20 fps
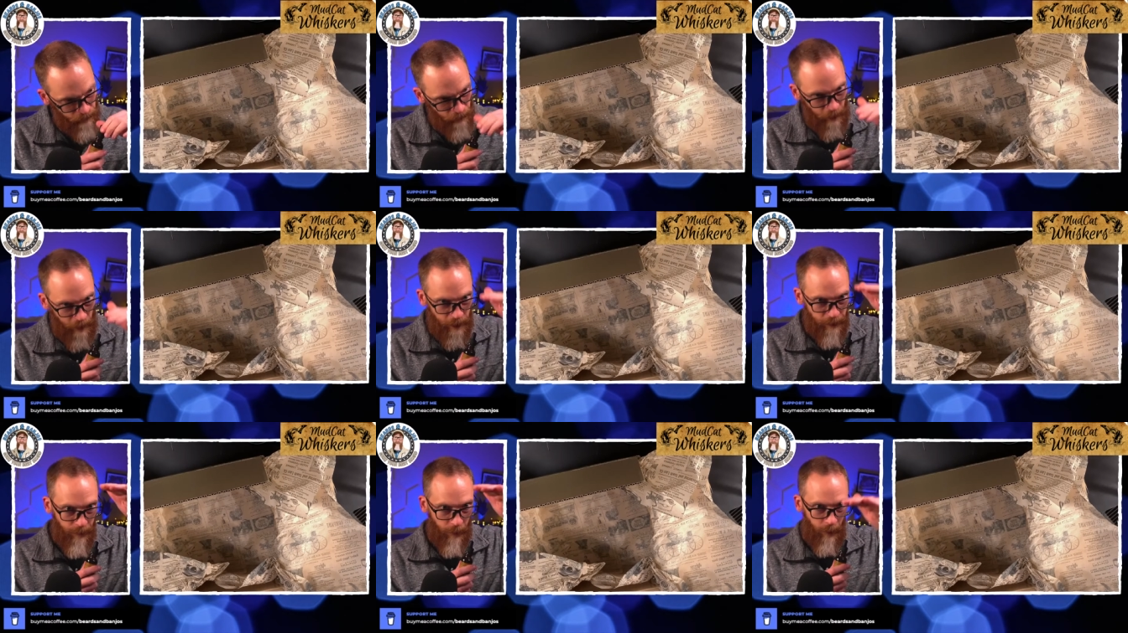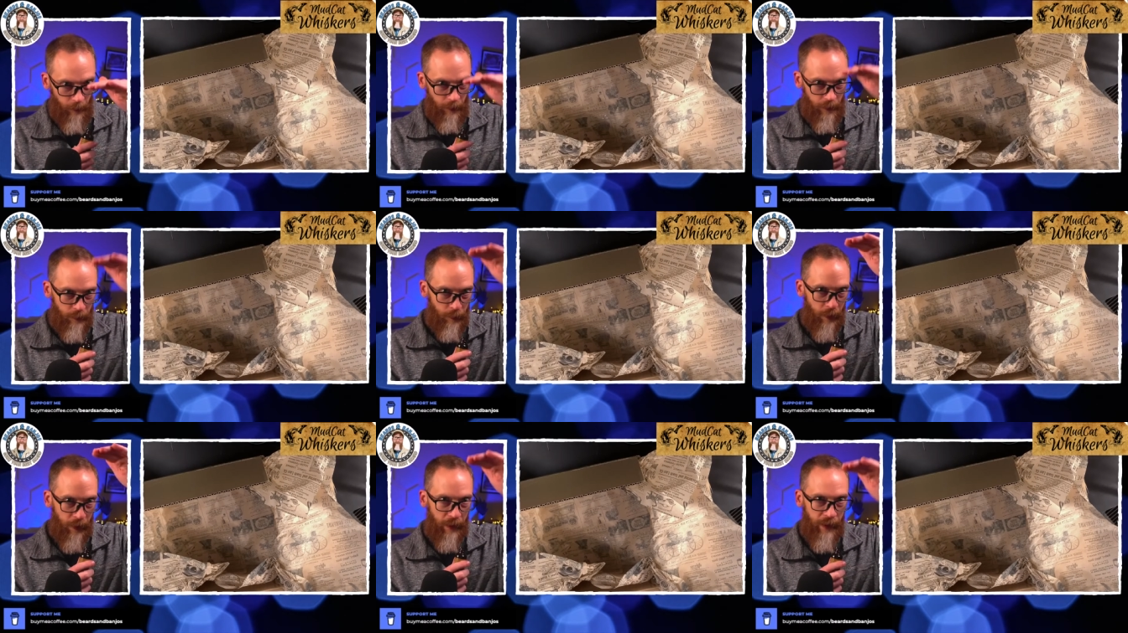as far as
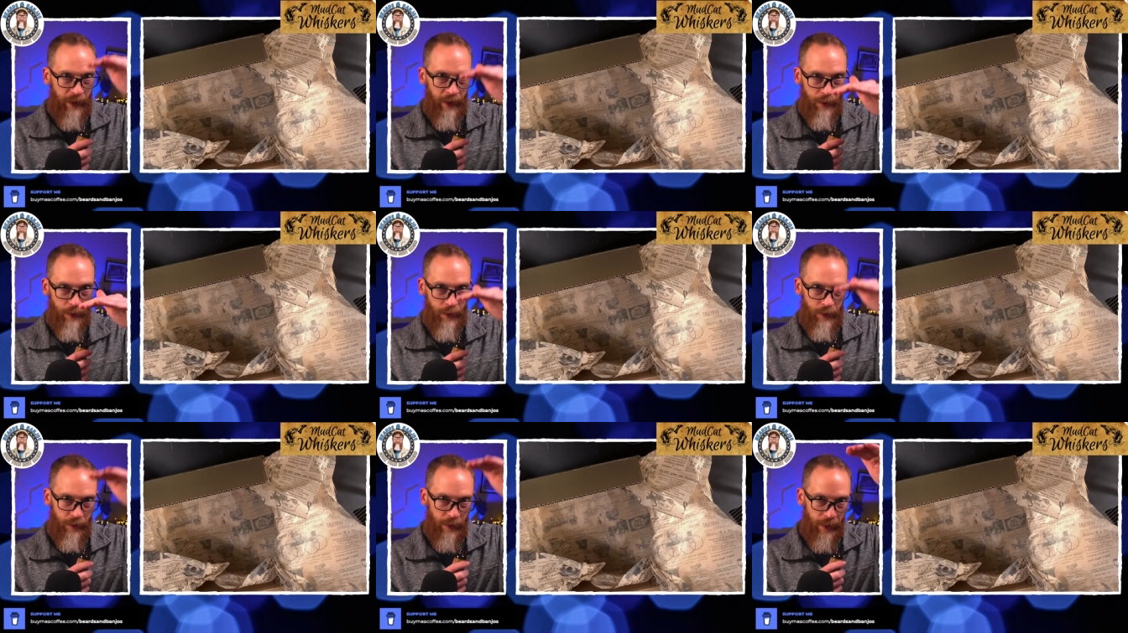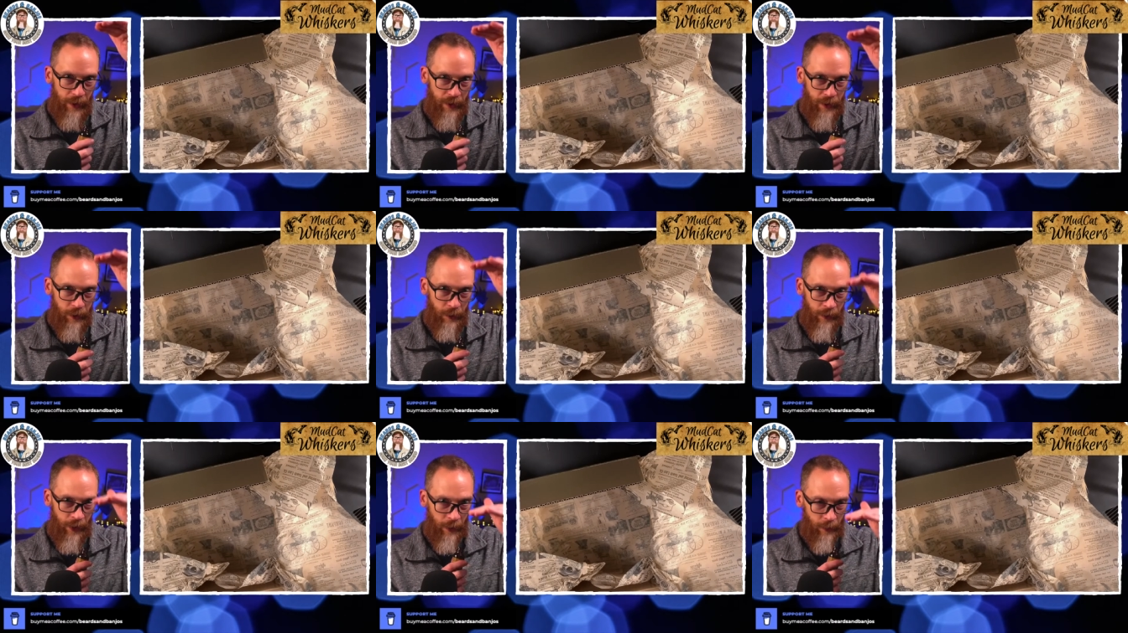where it hits
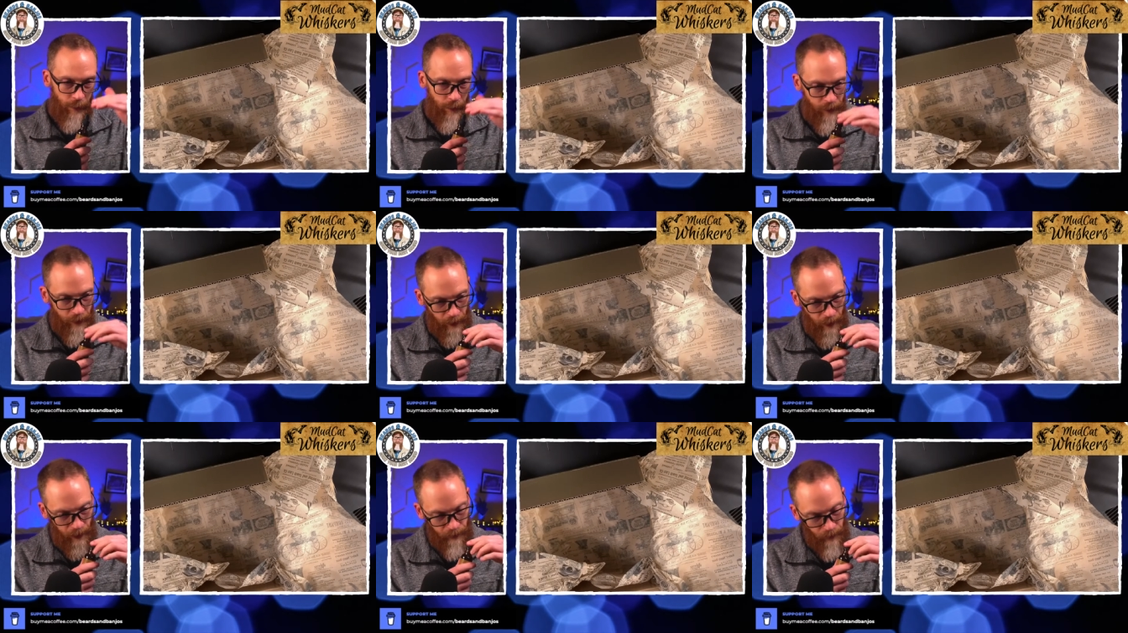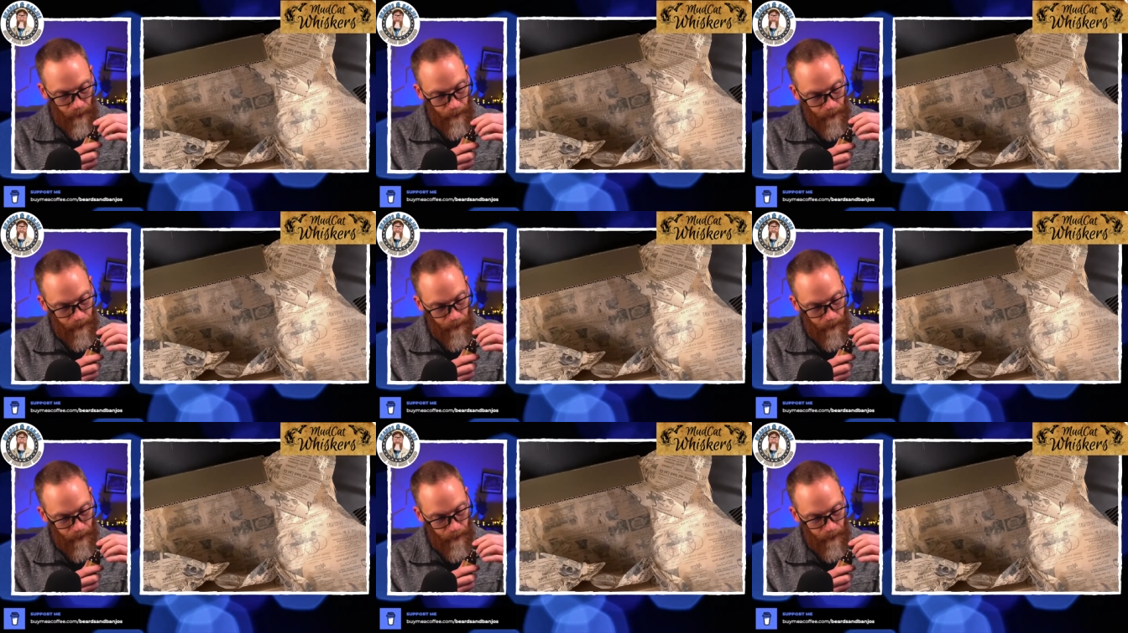your nose, so kind of a